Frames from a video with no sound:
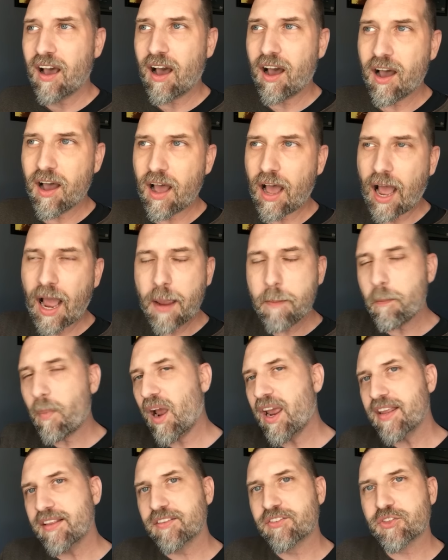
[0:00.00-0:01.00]
uh, I
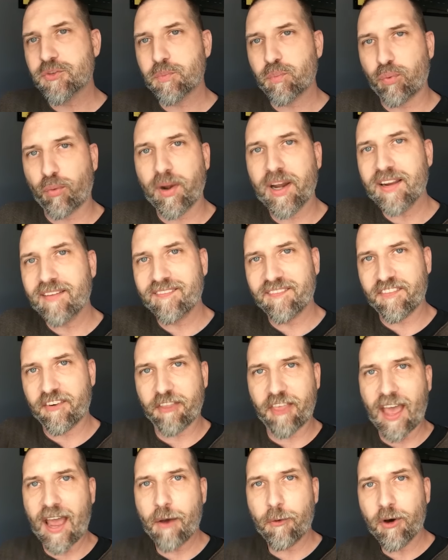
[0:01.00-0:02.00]
might spring
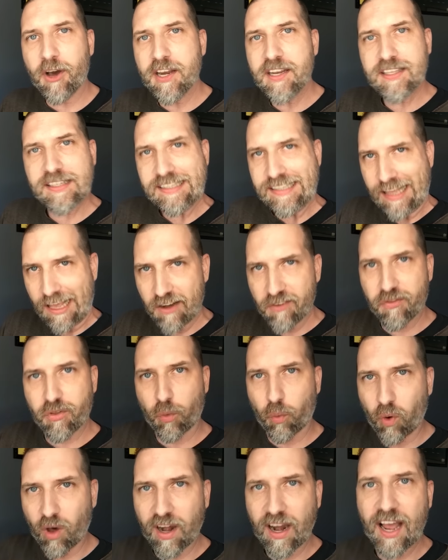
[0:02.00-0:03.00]
for that one instead of
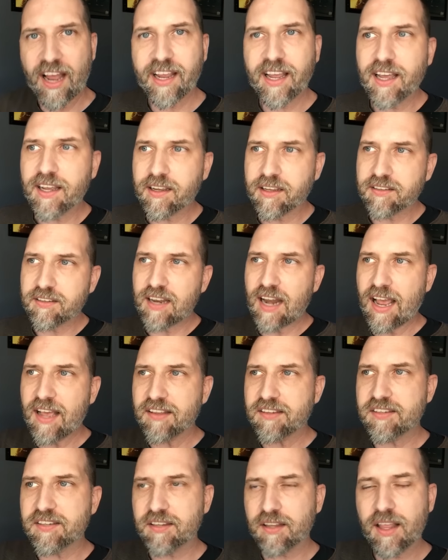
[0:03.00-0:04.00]
the one I got because it
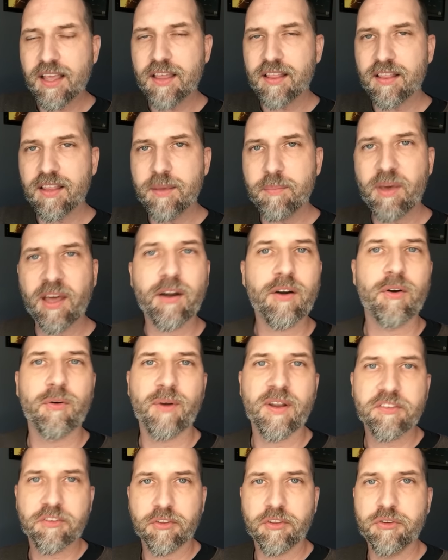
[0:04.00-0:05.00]
has slightly better
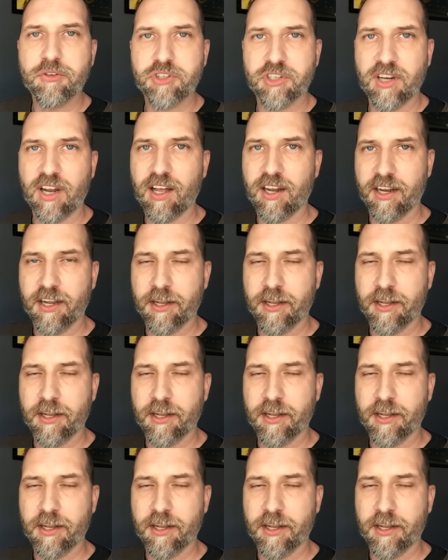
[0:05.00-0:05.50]
resolution on